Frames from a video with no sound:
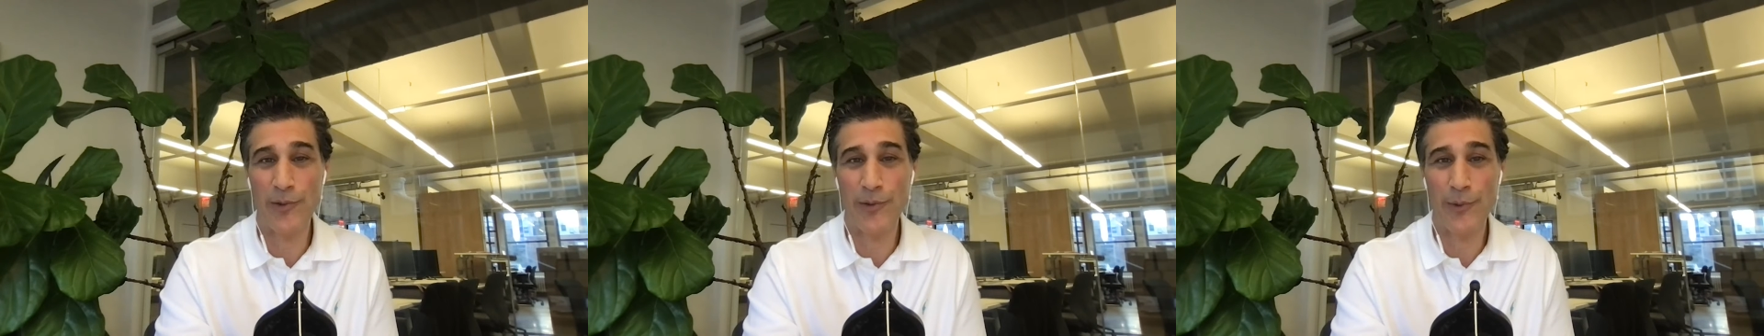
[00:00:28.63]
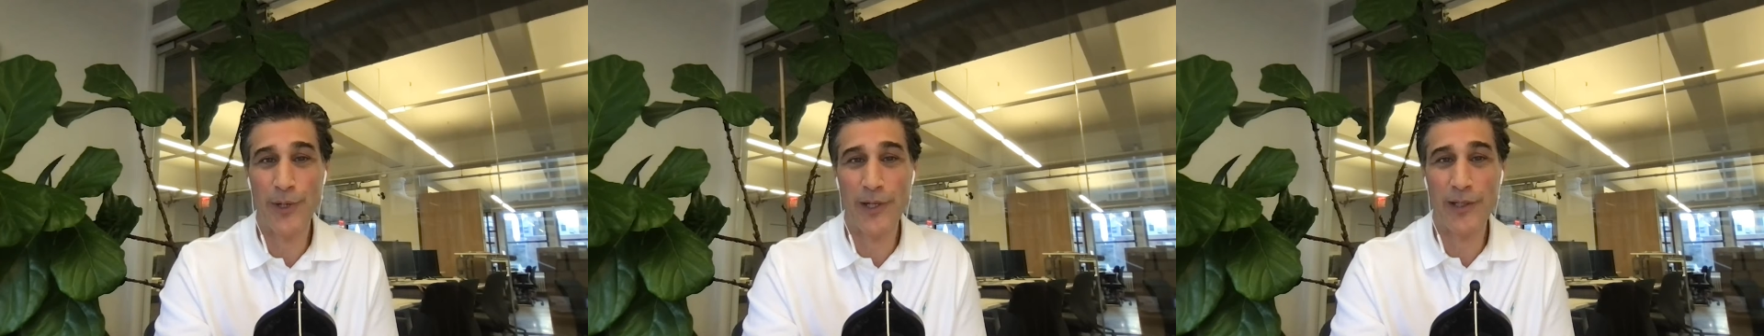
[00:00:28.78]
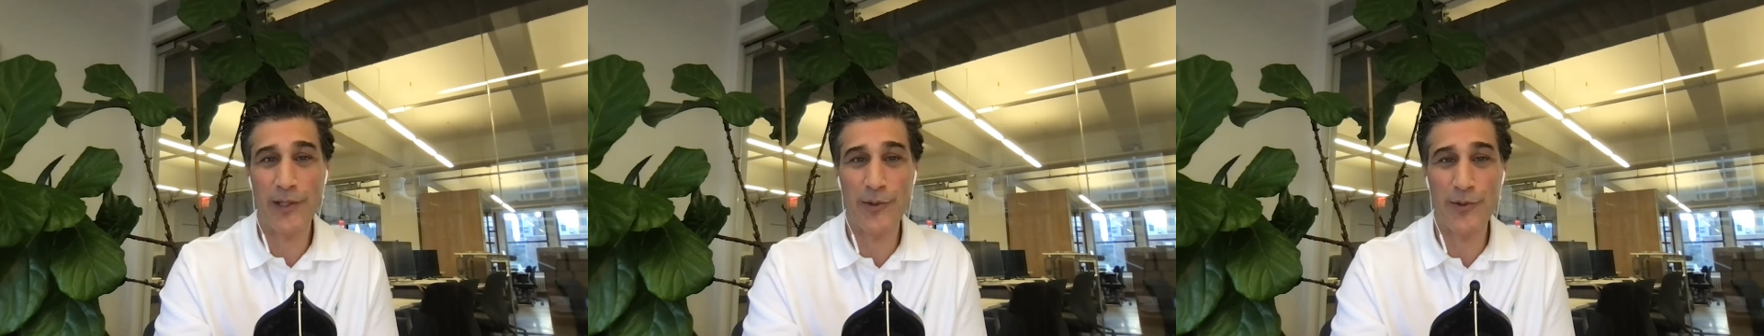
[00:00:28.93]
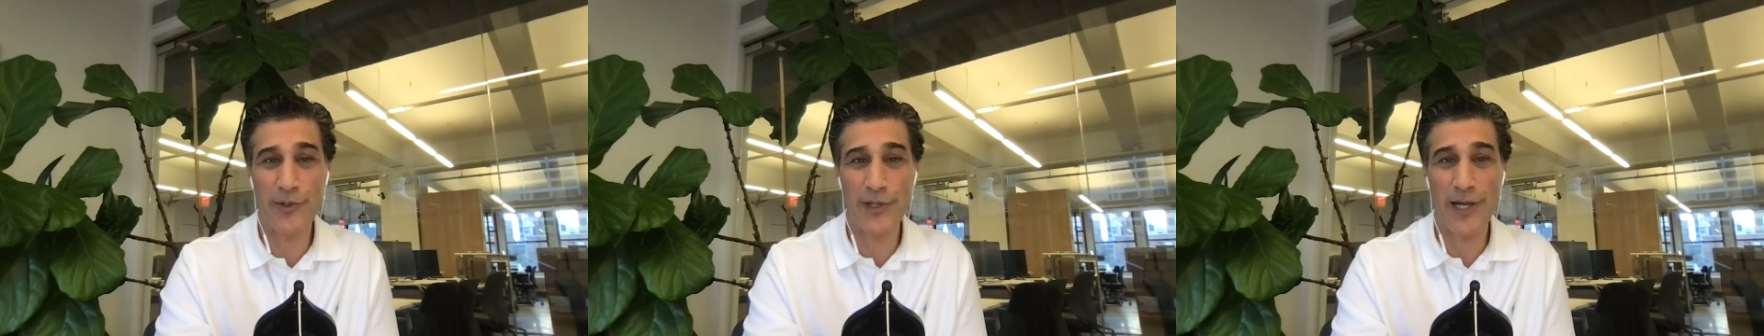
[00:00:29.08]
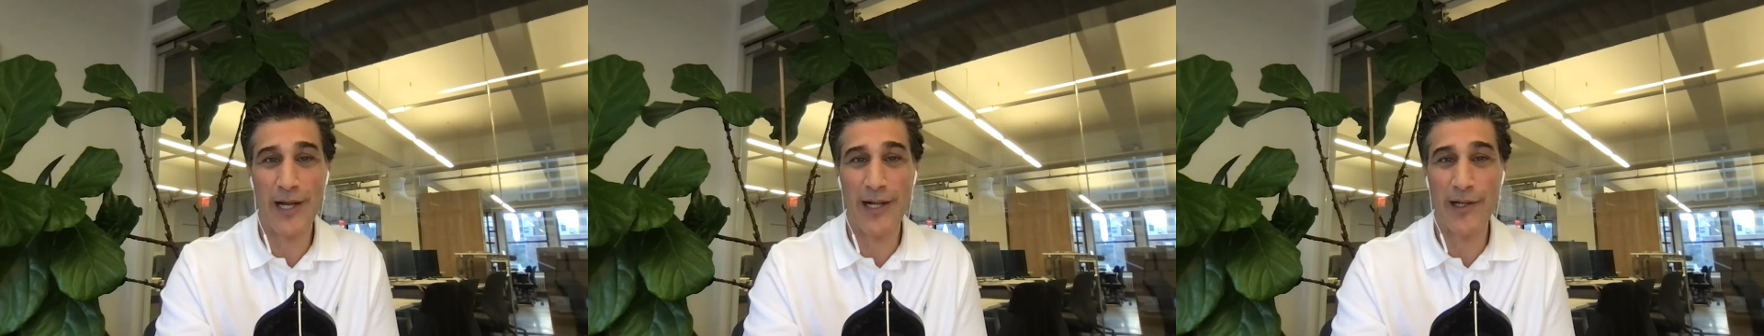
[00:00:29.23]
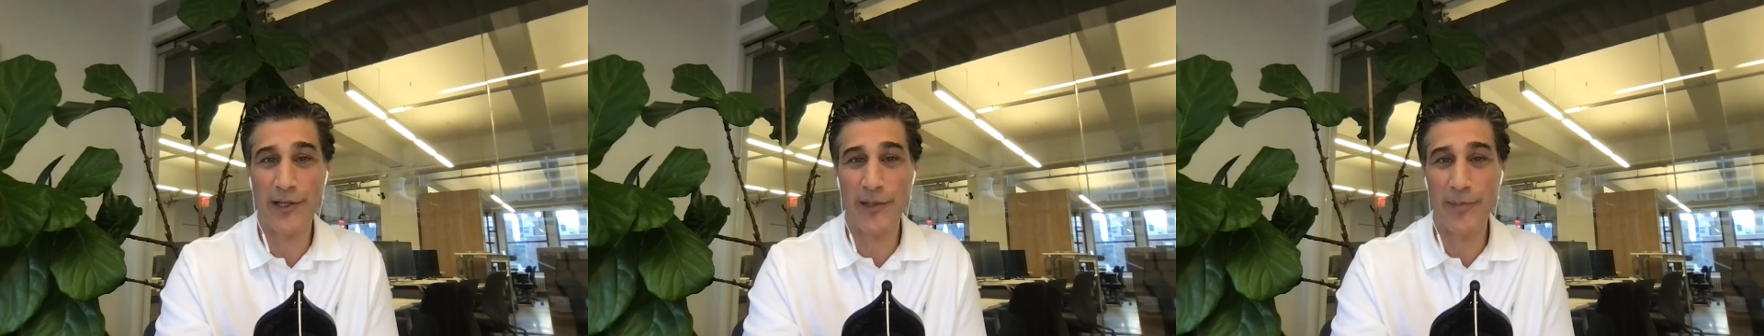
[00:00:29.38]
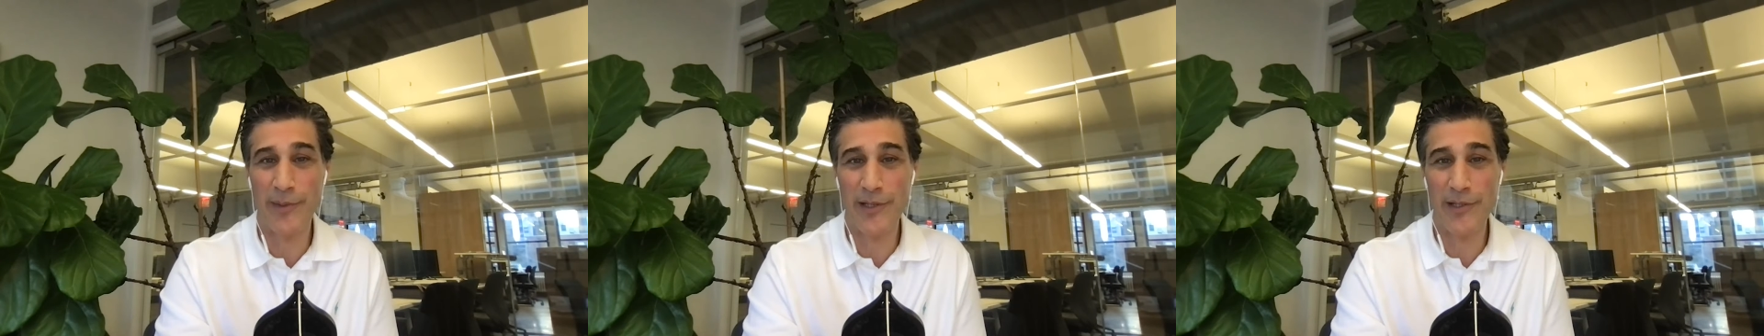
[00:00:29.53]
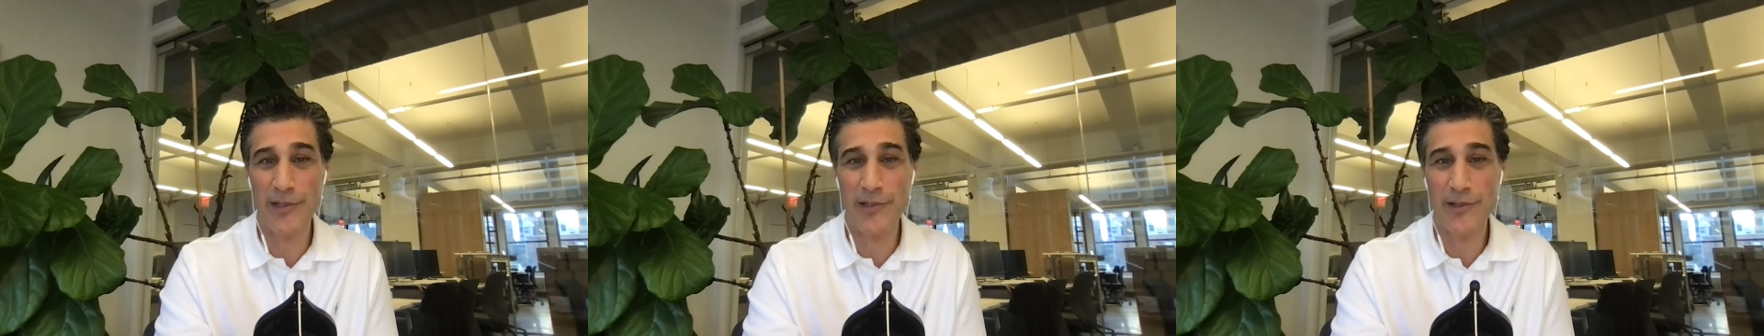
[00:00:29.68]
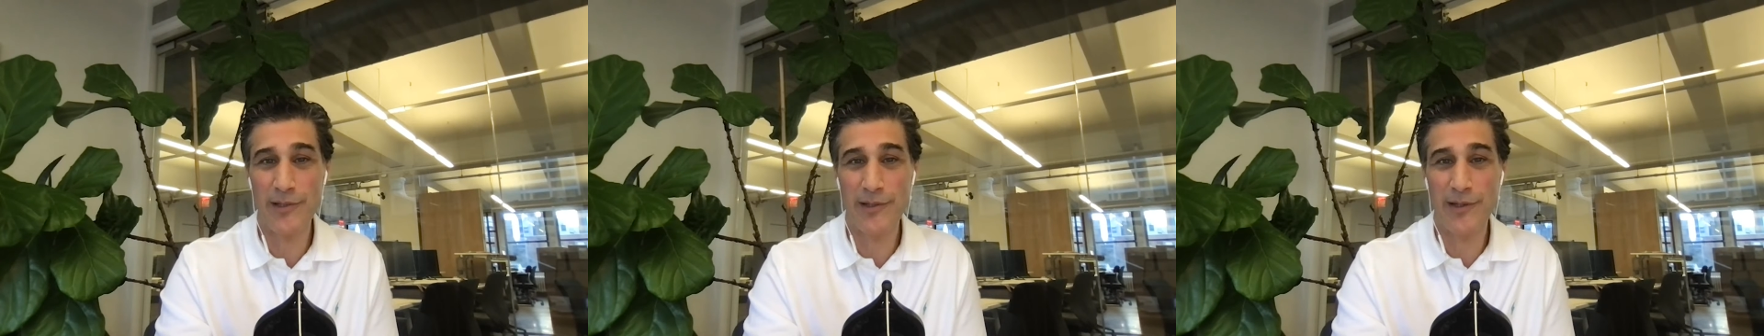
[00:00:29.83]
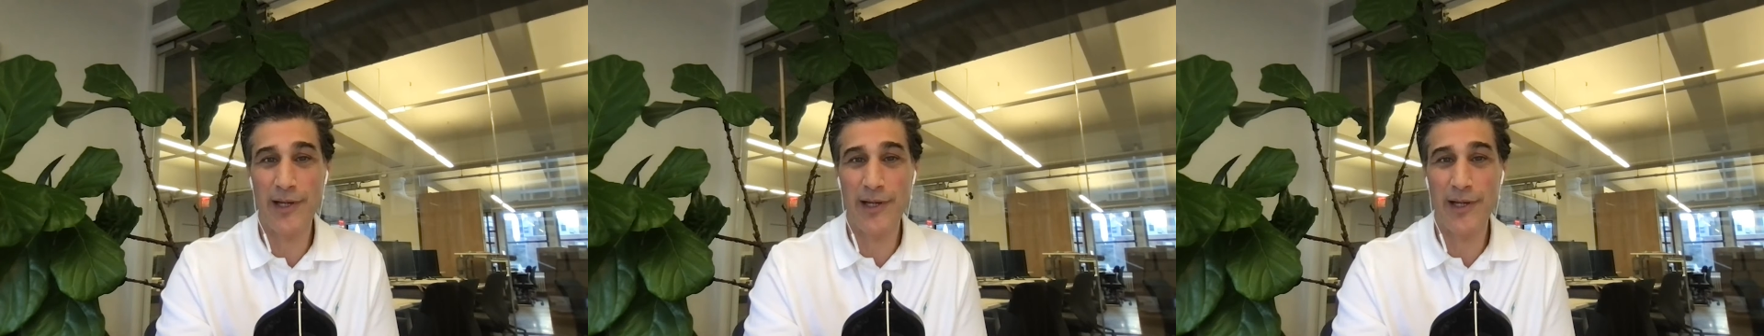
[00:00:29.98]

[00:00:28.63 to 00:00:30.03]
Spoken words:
Coelho's Alchemist,